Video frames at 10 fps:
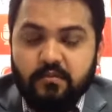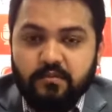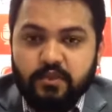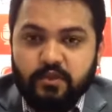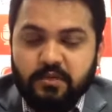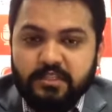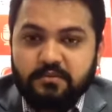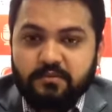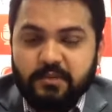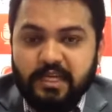So you must
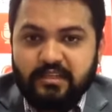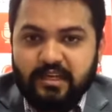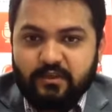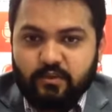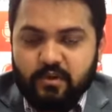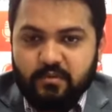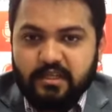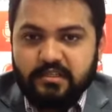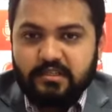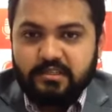meet that 12 months